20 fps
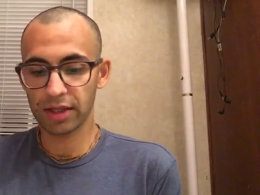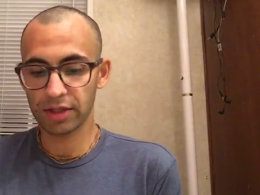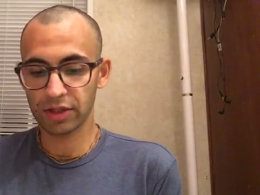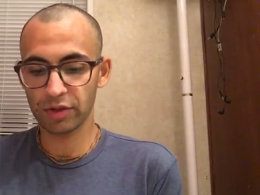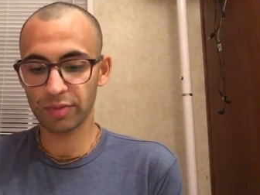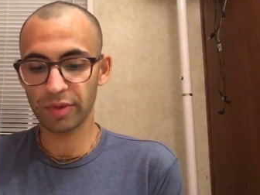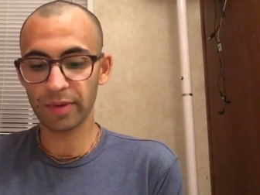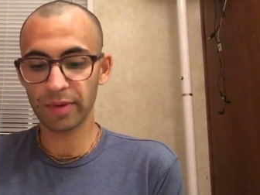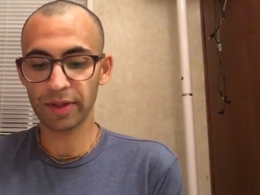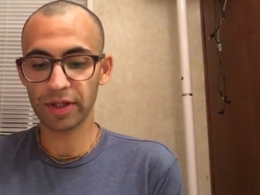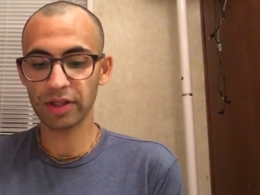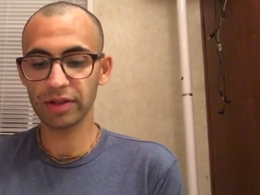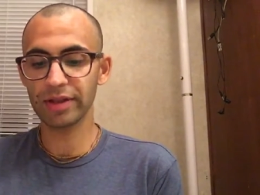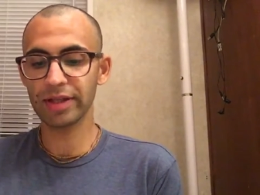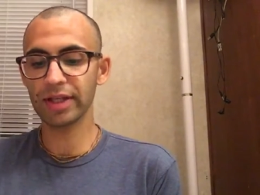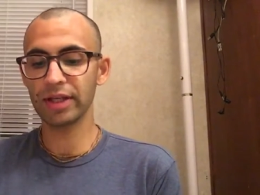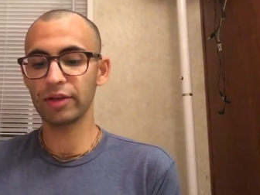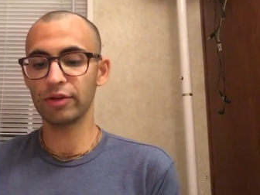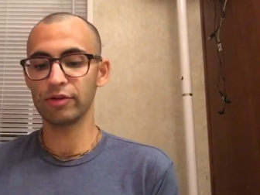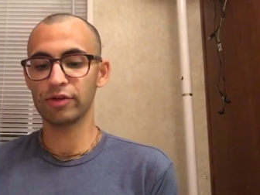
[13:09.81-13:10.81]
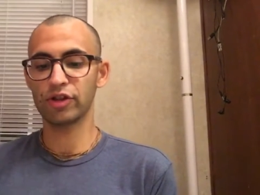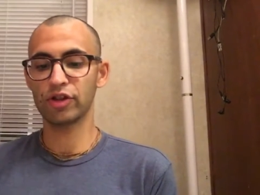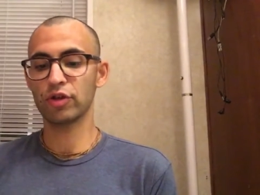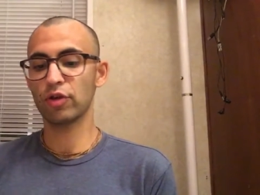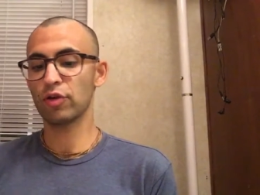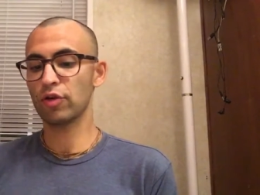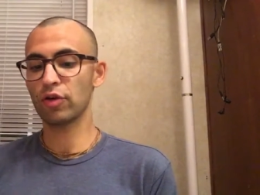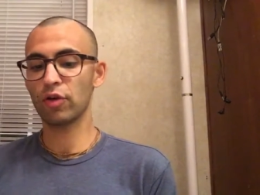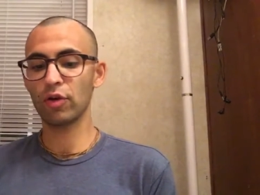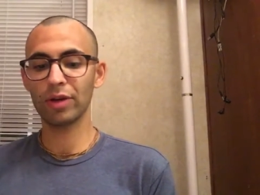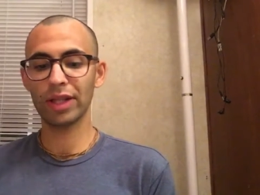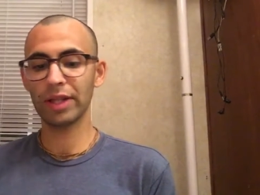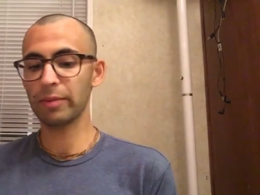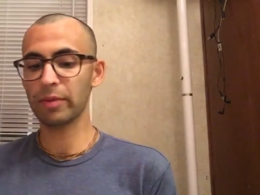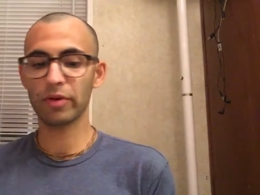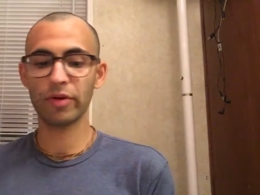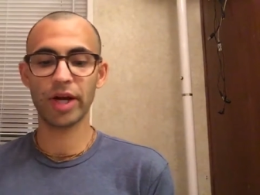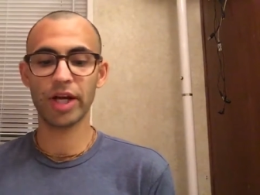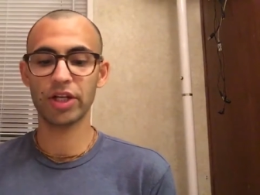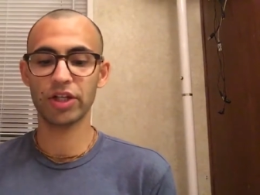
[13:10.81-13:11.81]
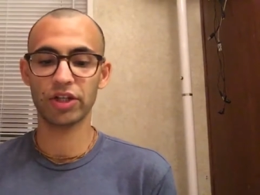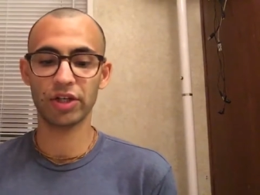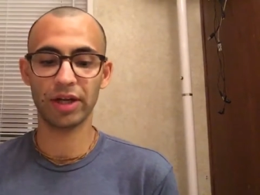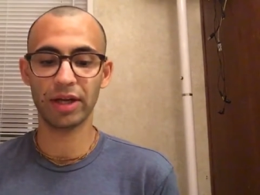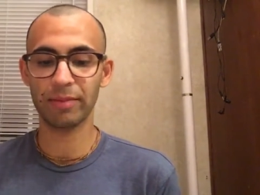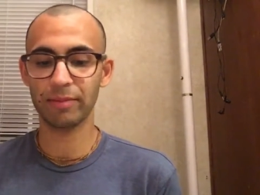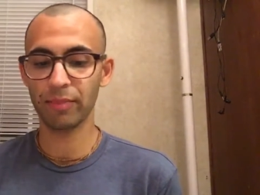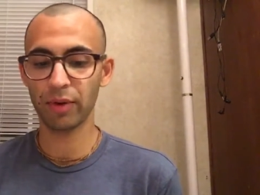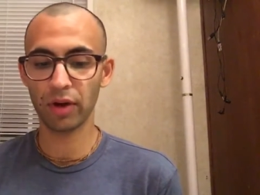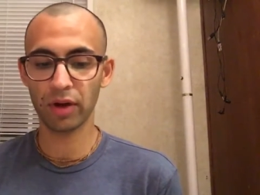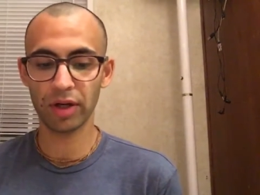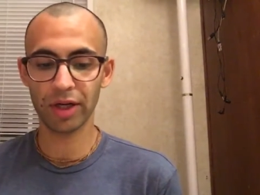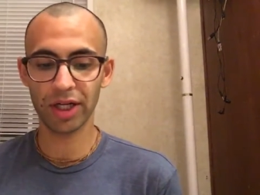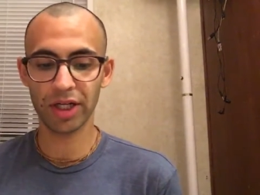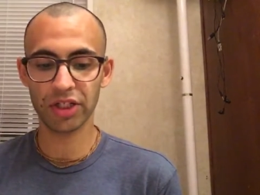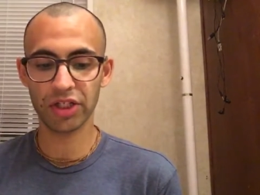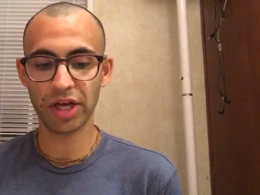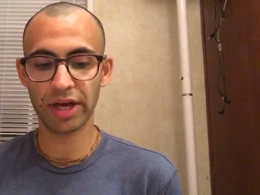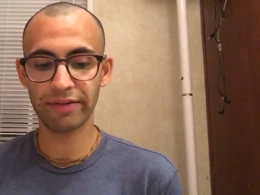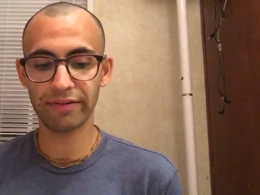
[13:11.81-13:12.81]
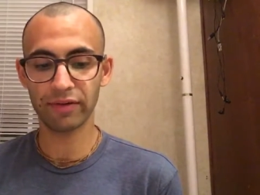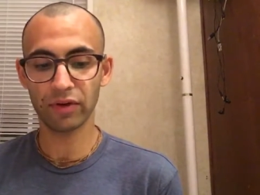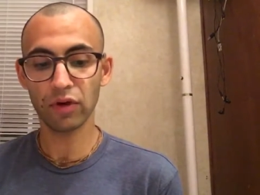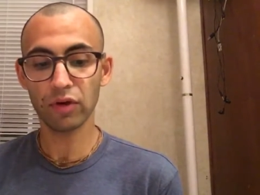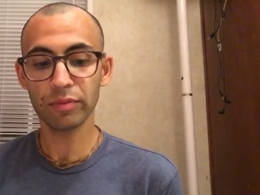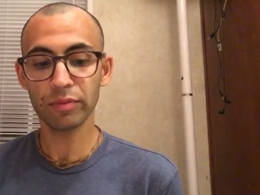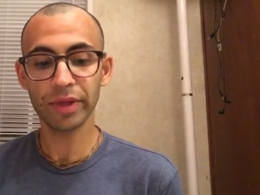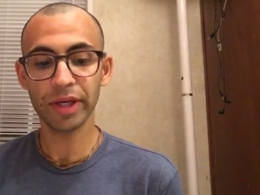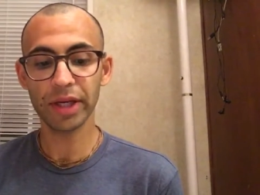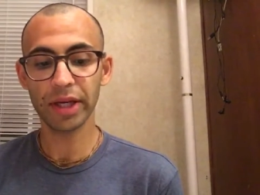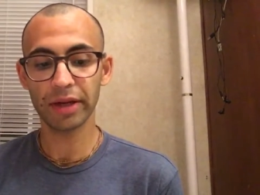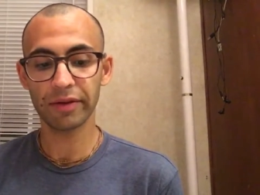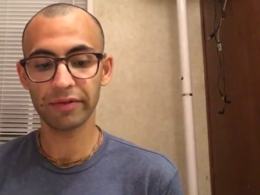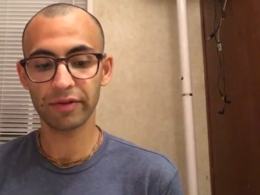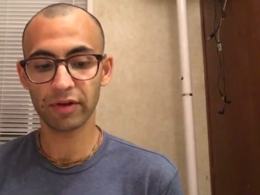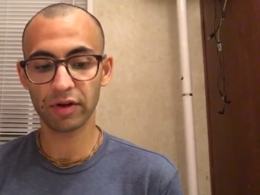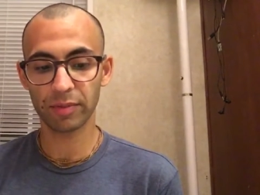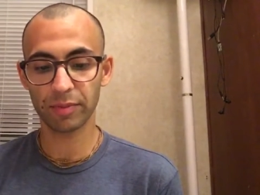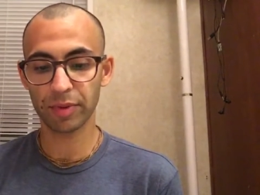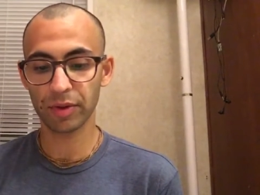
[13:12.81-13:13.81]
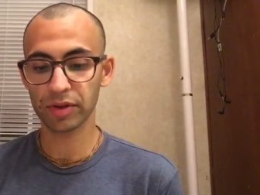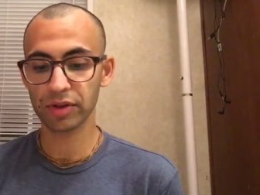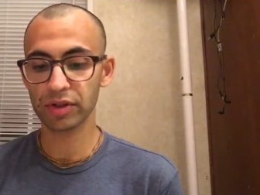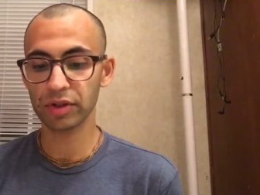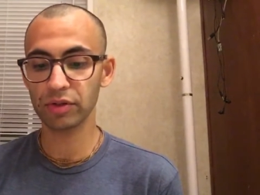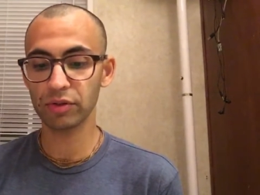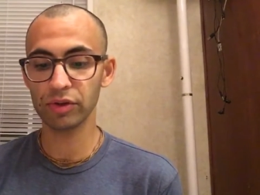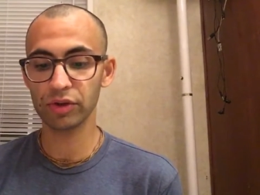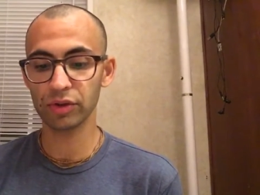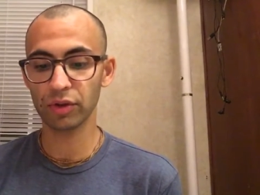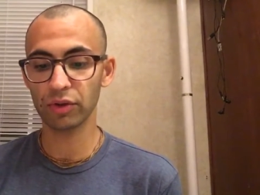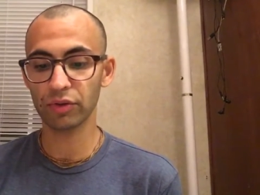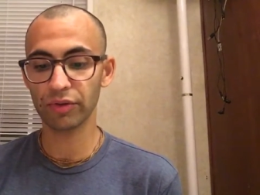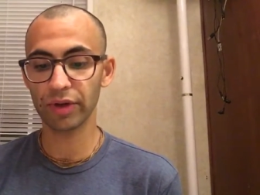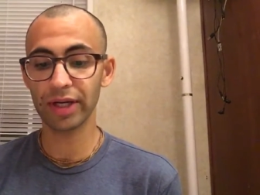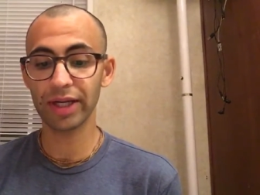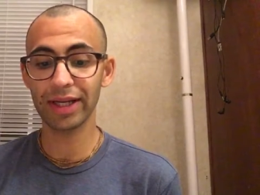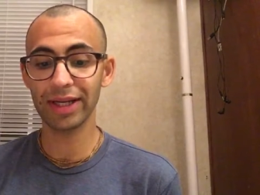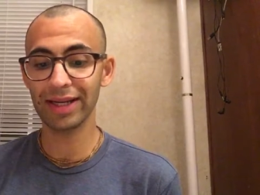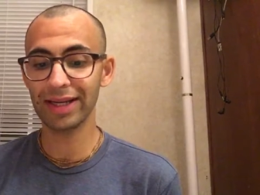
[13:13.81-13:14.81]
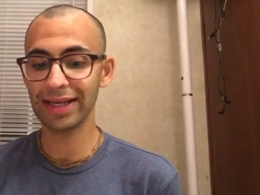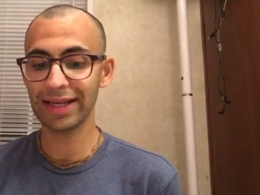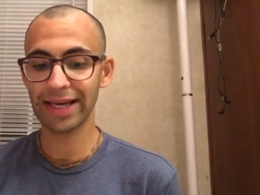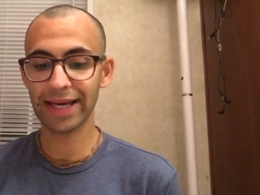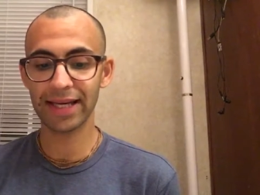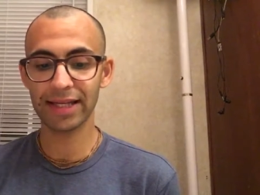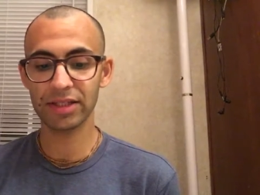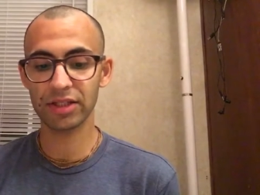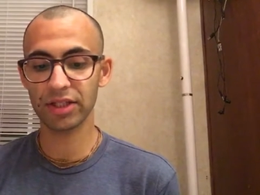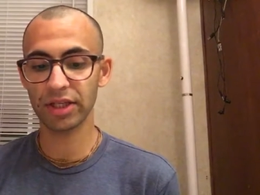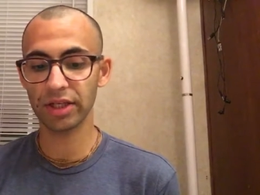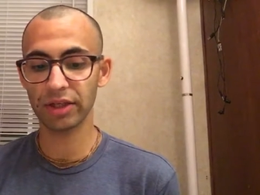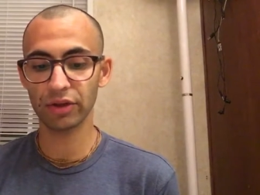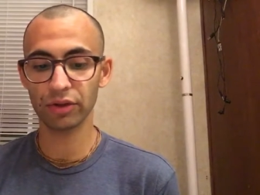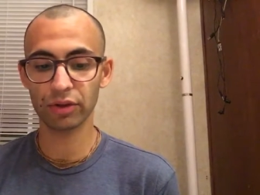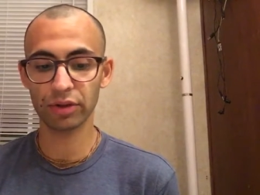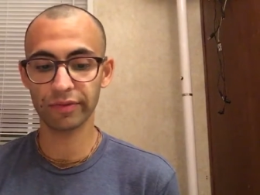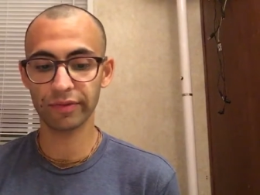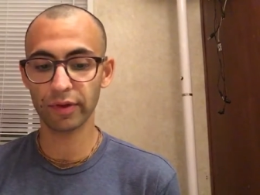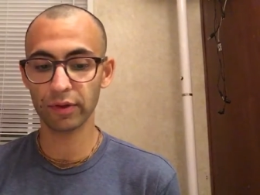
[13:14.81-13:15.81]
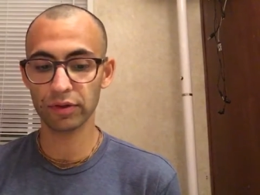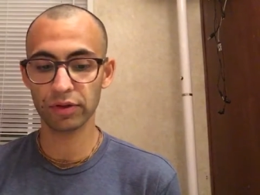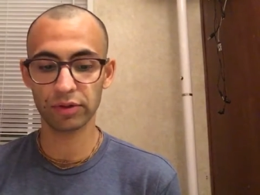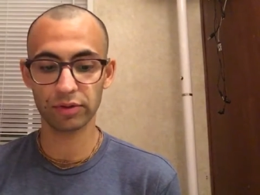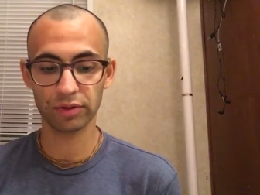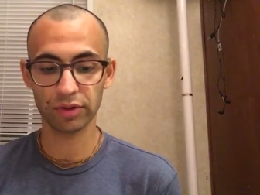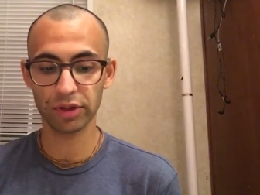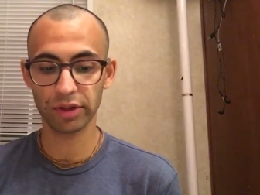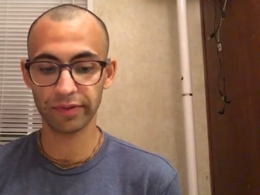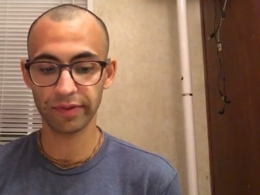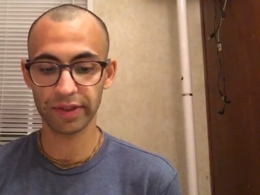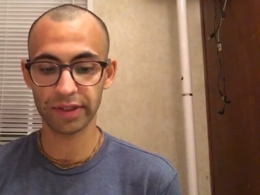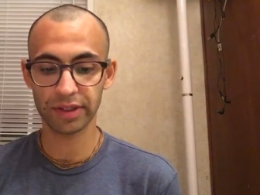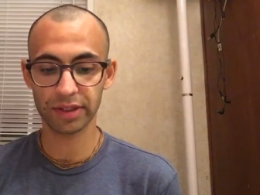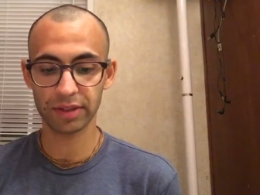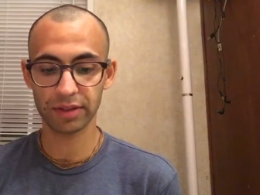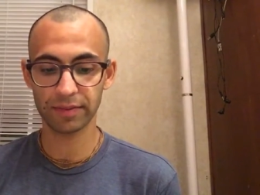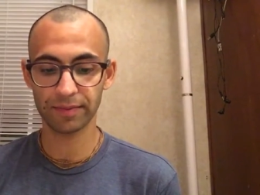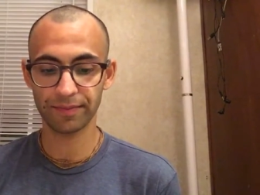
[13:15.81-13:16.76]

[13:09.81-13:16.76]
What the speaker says: So Brahma continues, so-called liberation and bondage have no meaning for a person who is already engaged in your devotional service.